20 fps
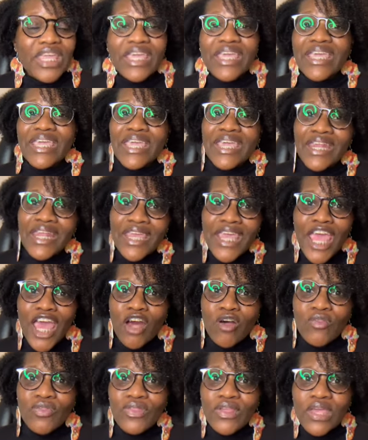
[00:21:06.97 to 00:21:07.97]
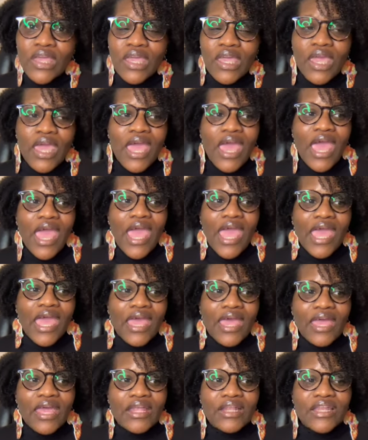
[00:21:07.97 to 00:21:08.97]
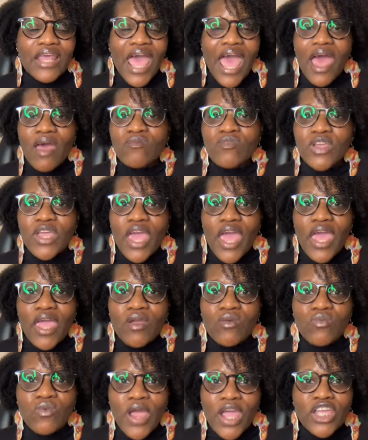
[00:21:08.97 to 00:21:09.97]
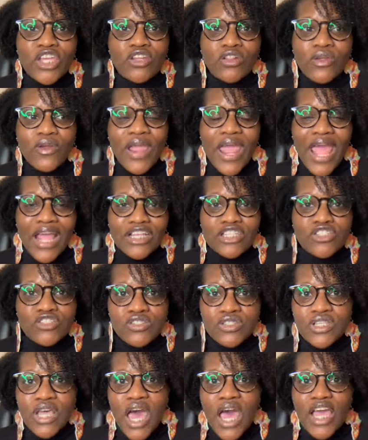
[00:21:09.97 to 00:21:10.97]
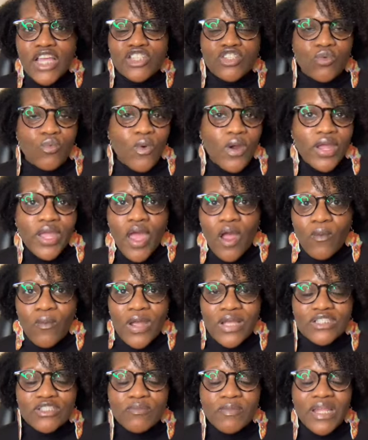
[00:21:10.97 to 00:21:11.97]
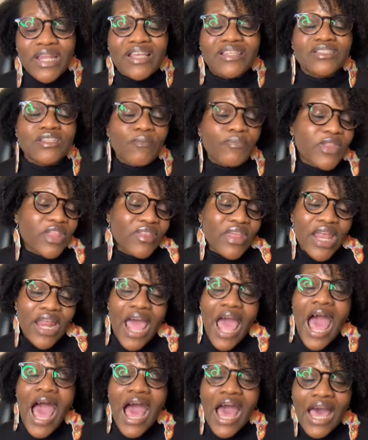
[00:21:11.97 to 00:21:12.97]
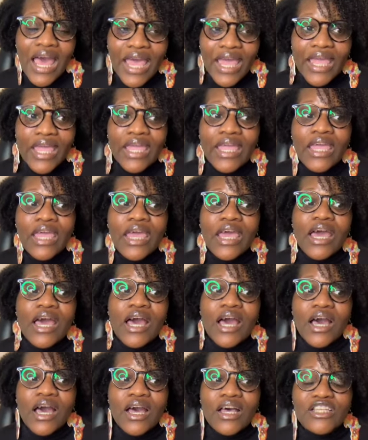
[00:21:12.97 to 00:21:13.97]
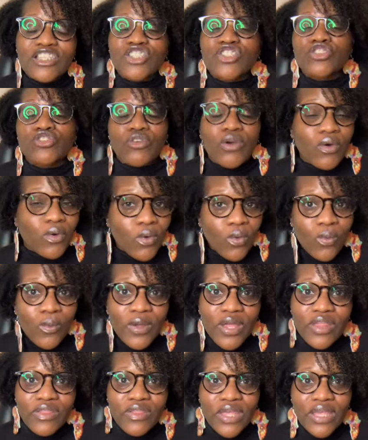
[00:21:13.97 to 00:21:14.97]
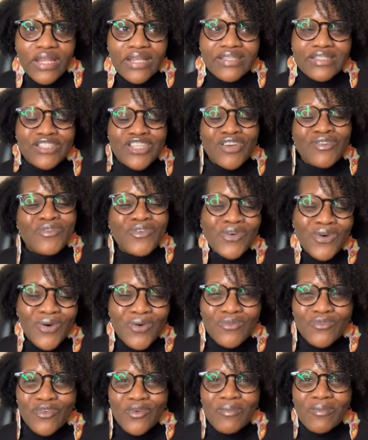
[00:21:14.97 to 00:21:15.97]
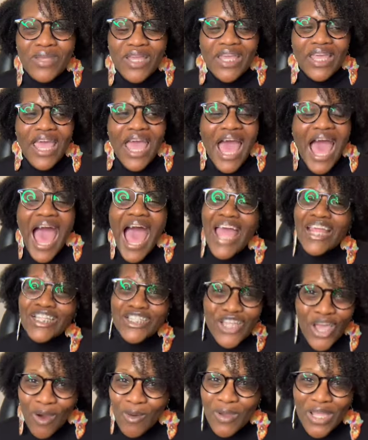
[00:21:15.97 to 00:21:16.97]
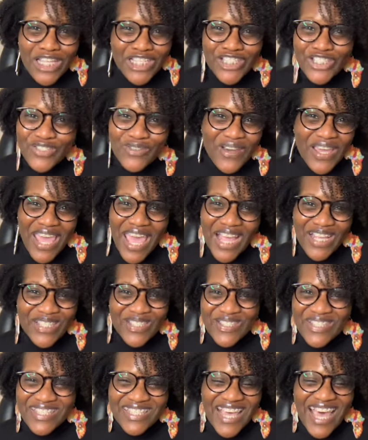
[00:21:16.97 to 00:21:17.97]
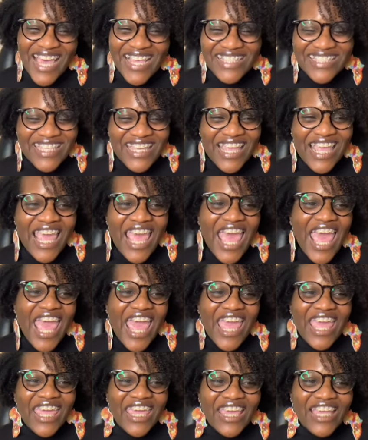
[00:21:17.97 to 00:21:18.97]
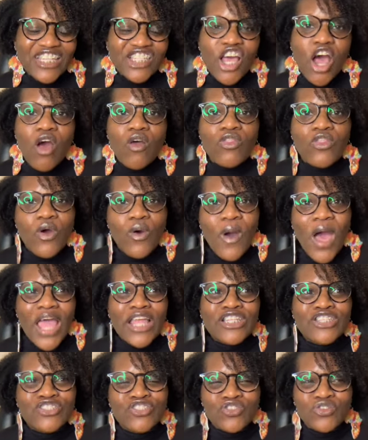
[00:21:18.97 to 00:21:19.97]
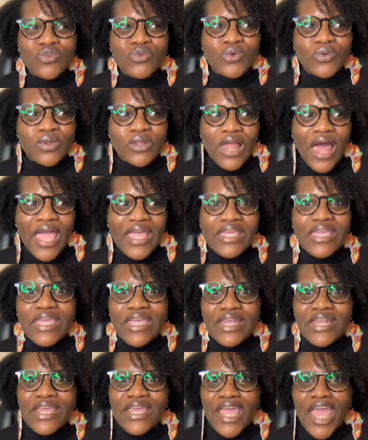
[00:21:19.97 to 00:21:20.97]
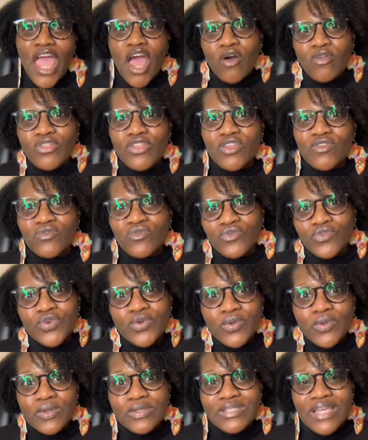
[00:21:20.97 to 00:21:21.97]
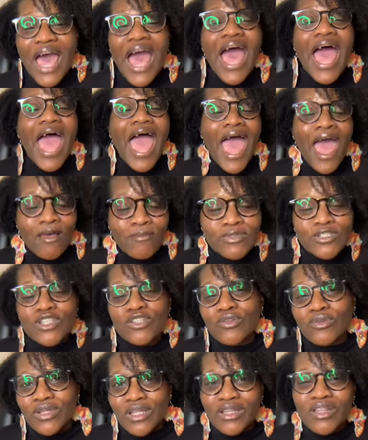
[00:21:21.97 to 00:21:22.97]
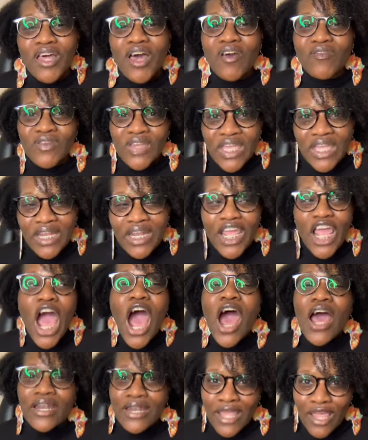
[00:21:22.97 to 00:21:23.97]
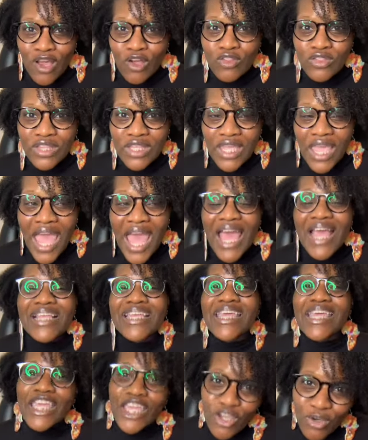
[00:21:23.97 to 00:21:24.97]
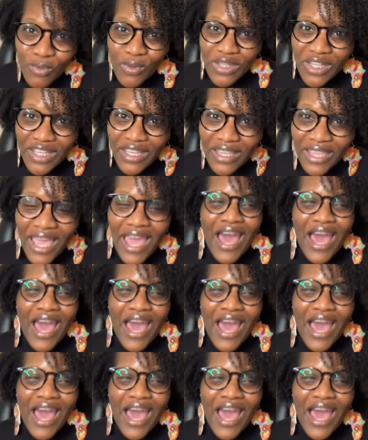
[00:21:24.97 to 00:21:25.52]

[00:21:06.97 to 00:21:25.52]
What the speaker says: eating healthy and having a regular exercise or workout regimen is something that I struggle with. It is difficult for me. I don't enjoy exercising. And although I do like eating healthy foods, I absolutely love eating unhealthy equally.